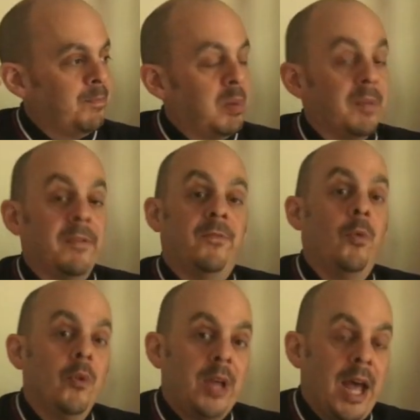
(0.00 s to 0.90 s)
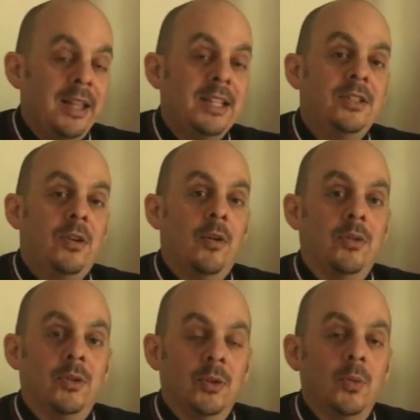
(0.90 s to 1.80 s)
But before that, let's go
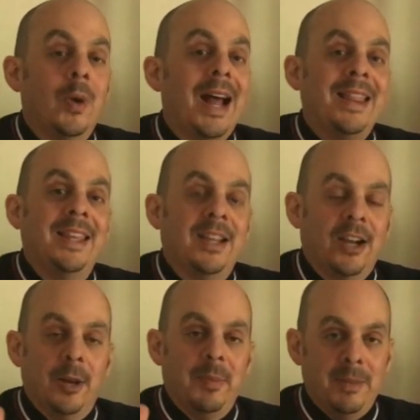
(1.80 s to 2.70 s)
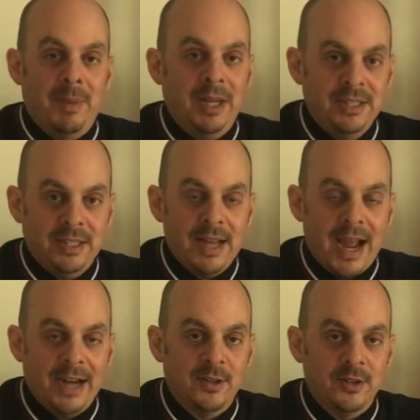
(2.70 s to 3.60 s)
through what I think are going to be the best
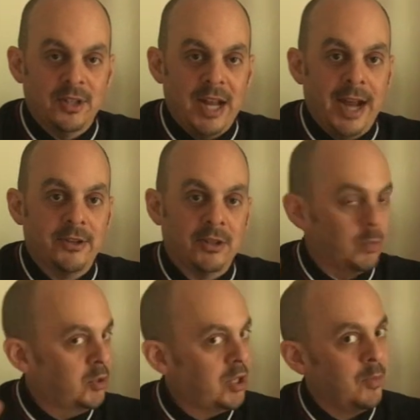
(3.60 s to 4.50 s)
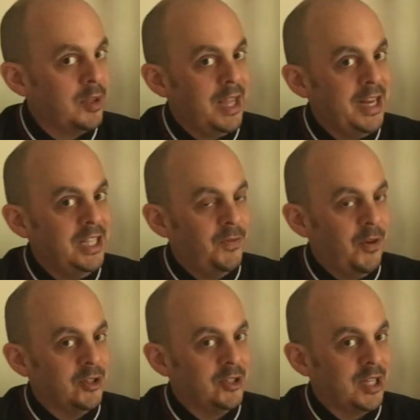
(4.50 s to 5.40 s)
actors and actresses. We'll start with ladies
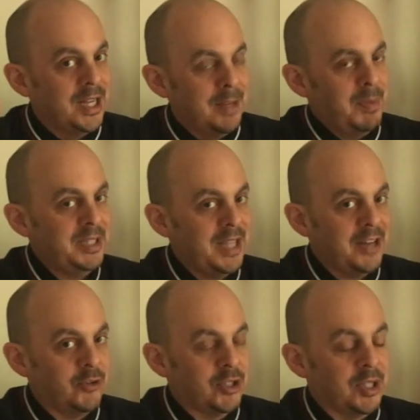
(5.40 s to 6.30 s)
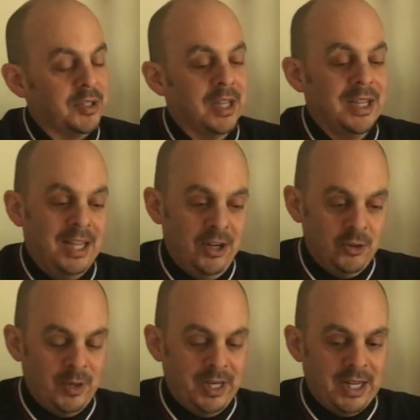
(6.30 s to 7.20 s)
first. Best actresses.
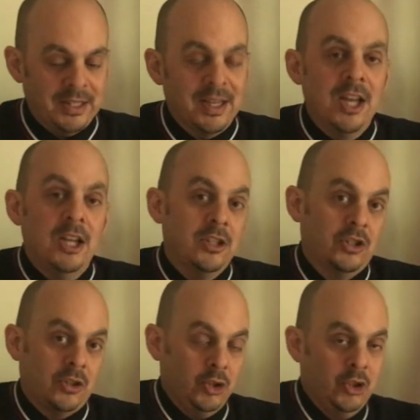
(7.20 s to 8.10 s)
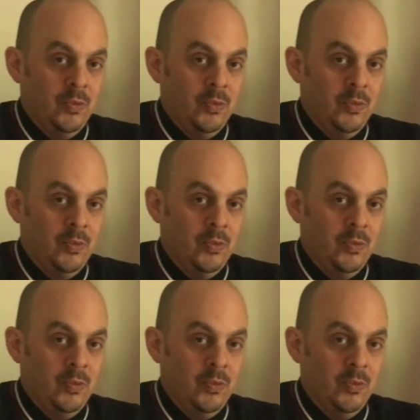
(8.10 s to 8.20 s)
Here's what it is. Saoirse